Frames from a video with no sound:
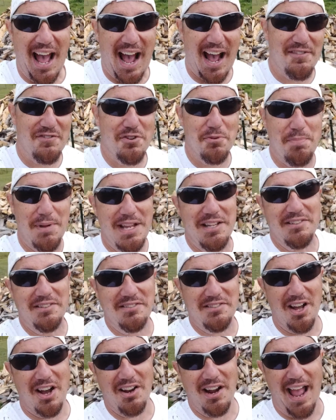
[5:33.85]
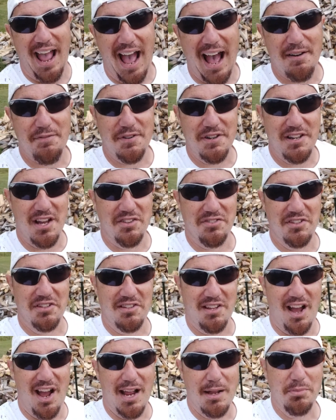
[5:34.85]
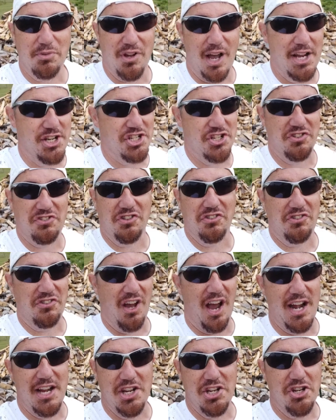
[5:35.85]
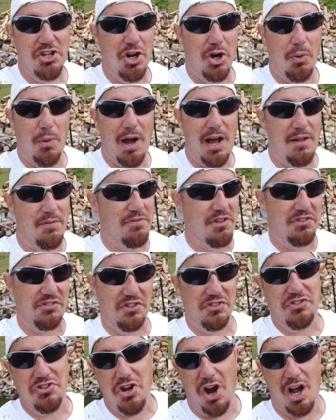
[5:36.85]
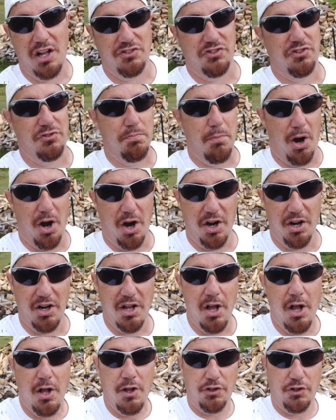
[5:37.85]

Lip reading: After being stung half a dozen times, I just decided, you know what? This is not smart.